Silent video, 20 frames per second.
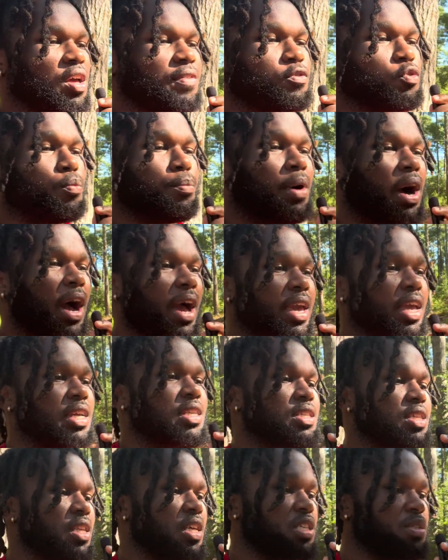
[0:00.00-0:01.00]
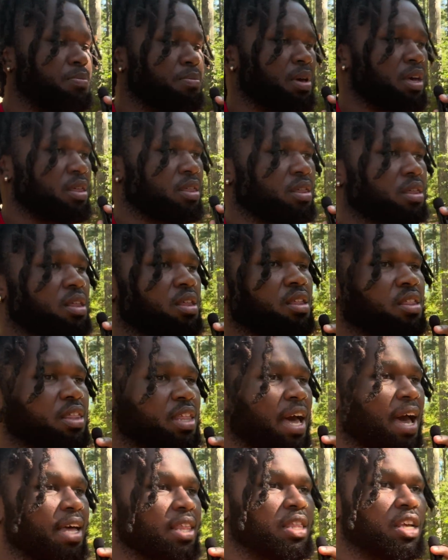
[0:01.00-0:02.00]
If you buy into this myth
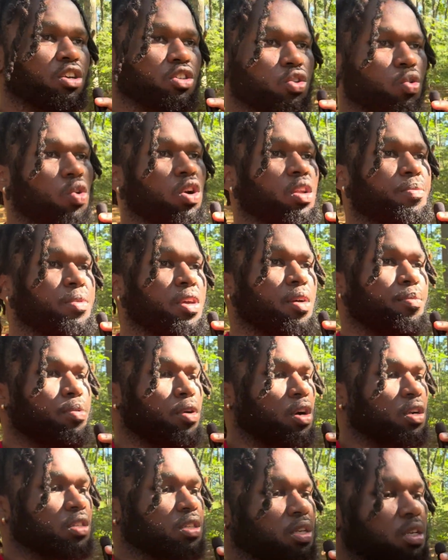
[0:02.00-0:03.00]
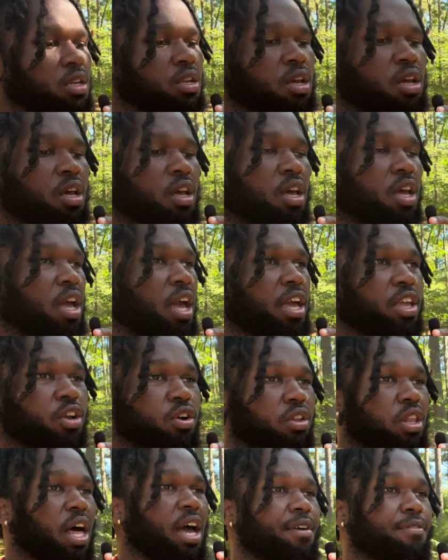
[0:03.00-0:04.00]
that there's going to be a person in
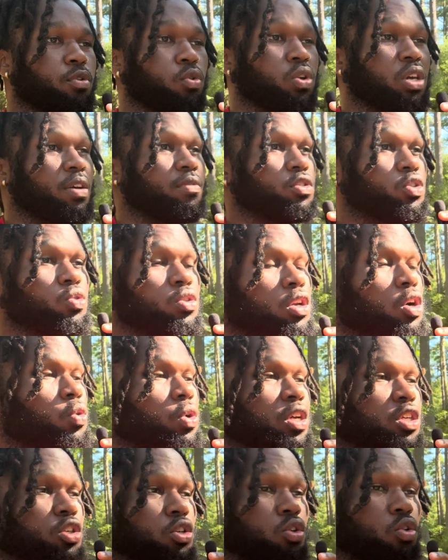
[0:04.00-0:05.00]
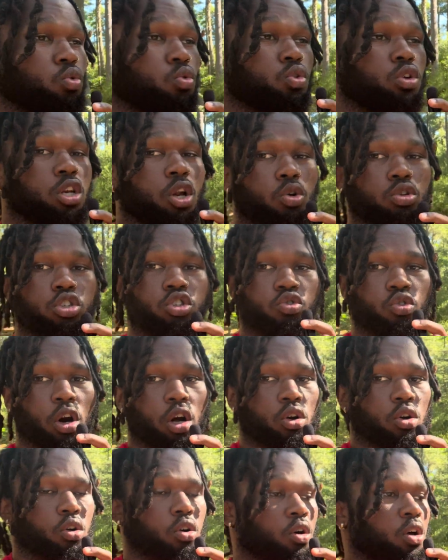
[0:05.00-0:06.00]
your life who gives you no issue, no
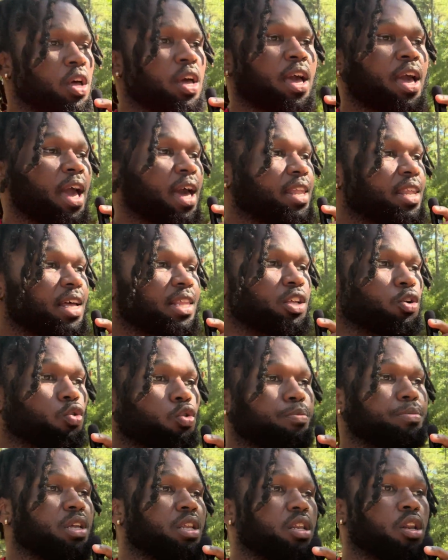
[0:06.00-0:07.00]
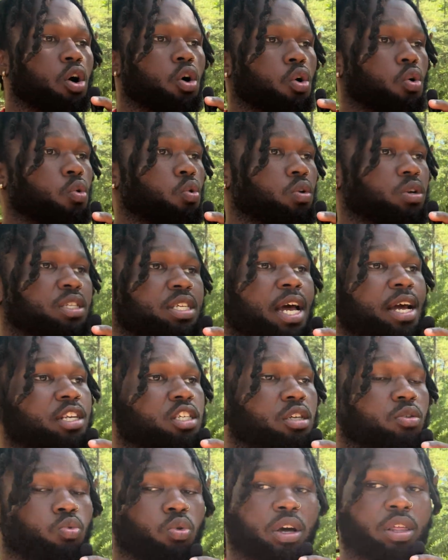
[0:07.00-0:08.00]
struggle, and that there will be no
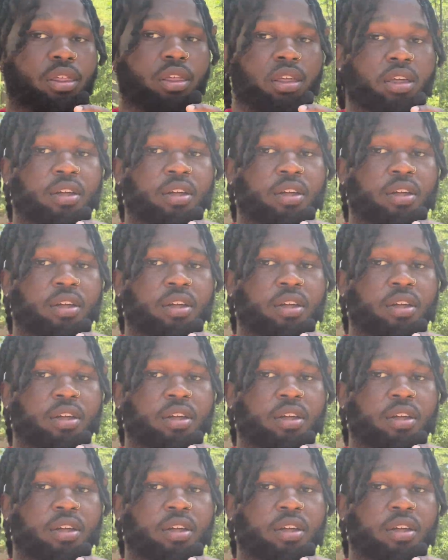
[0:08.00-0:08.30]
tension with,